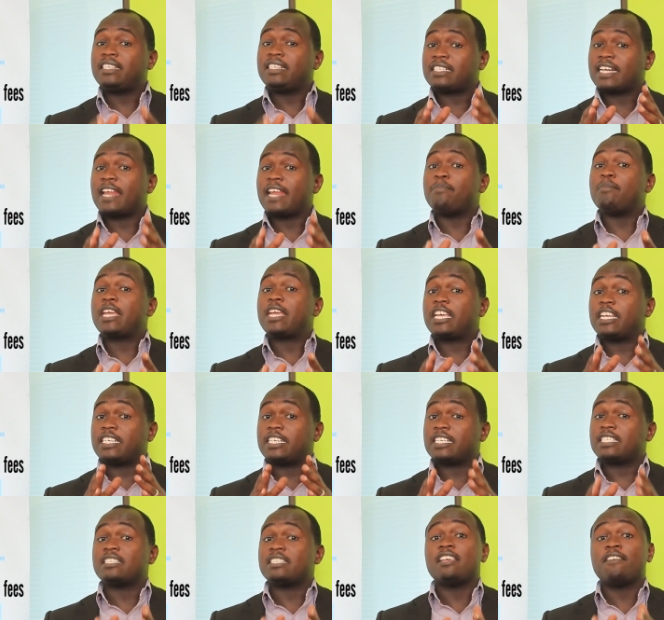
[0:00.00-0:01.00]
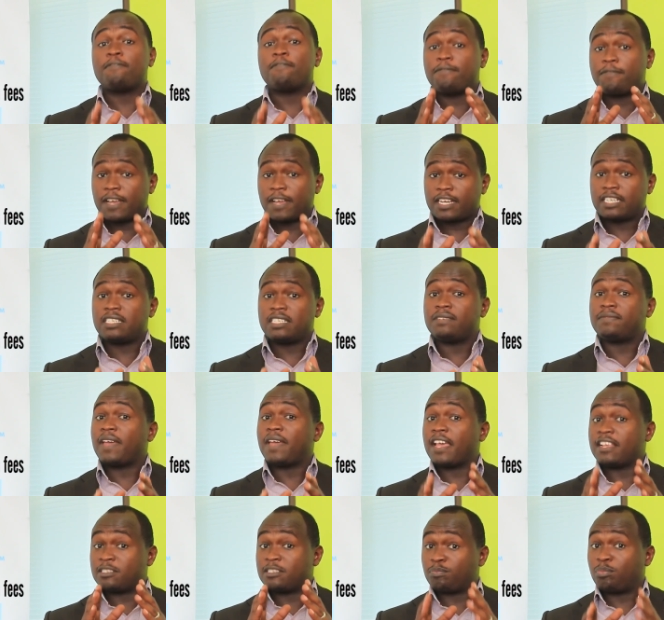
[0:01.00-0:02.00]
Try and make it as
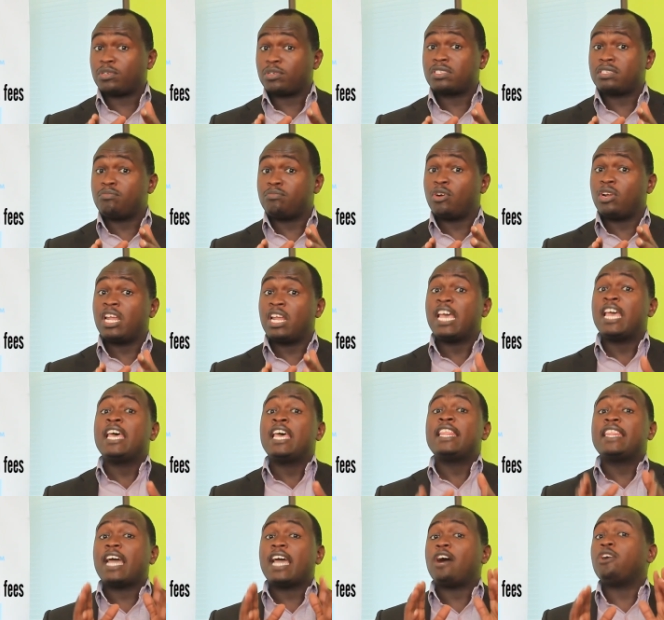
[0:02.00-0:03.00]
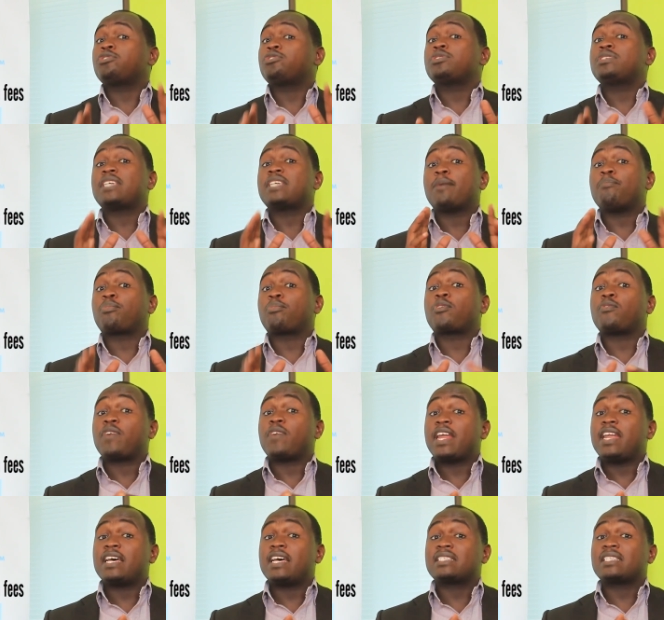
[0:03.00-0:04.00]
effective as possible. There are also some
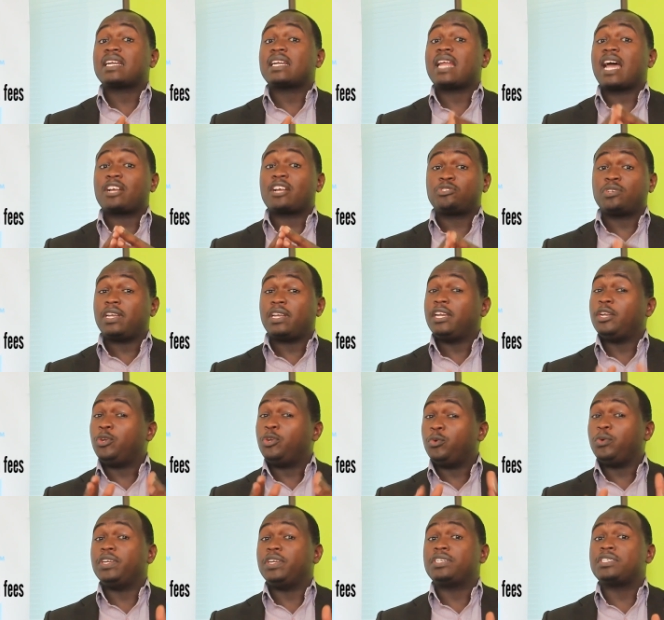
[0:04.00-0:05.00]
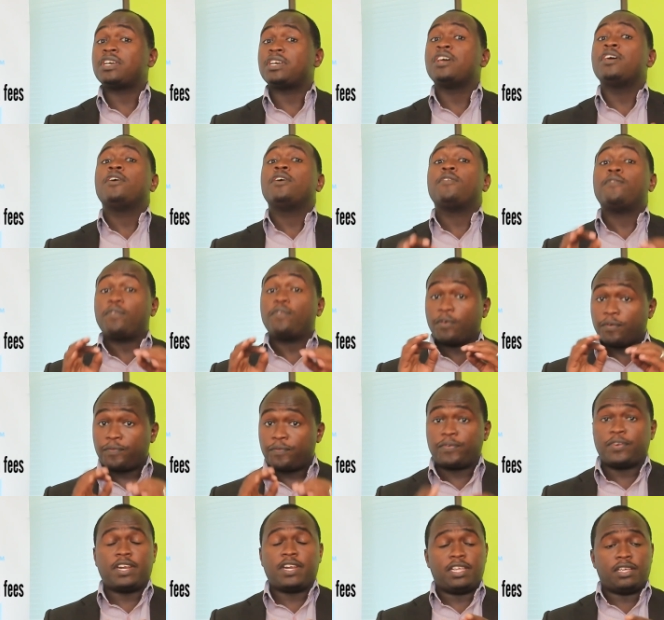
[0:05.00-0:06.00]
providers that actually do it for
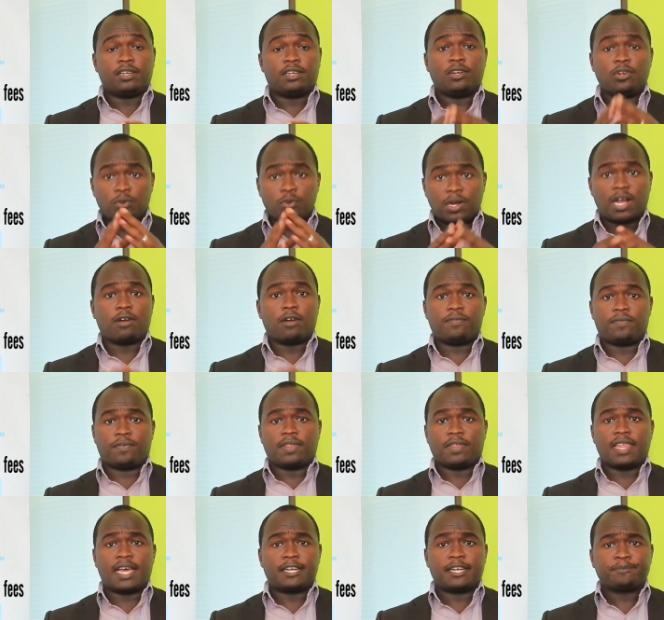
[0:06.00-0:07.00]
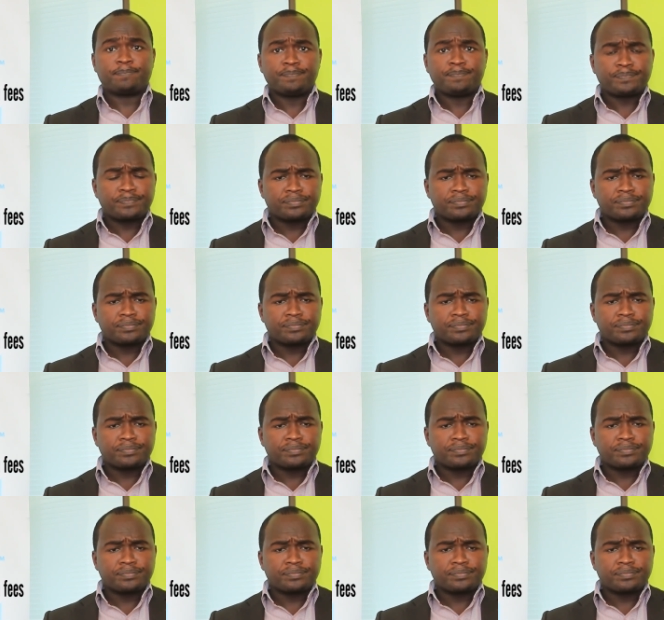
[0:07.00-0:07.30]
free. Look out for that.